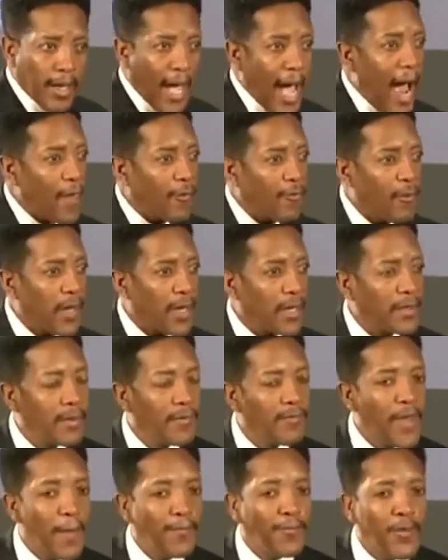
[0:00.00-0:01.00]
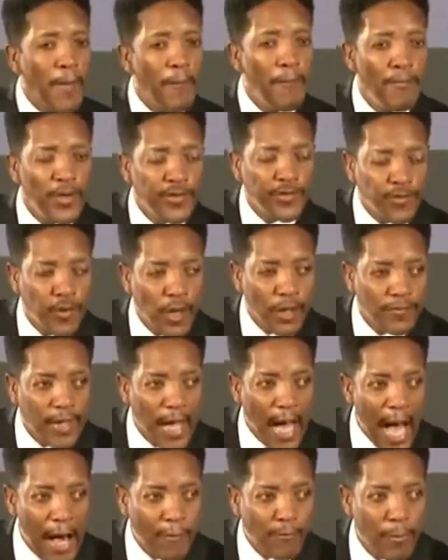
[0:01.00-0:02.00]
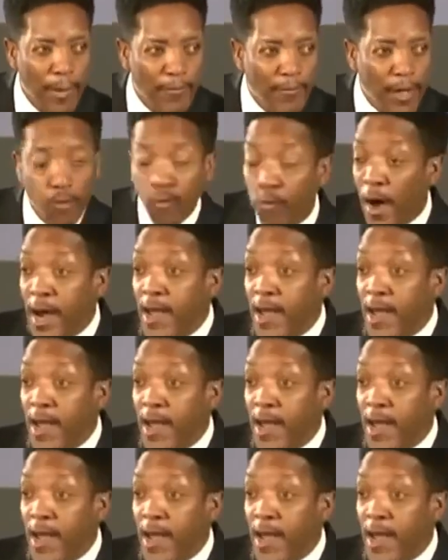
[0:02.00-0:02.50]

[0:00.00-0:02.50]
Gathering that the mystery of God will be finished.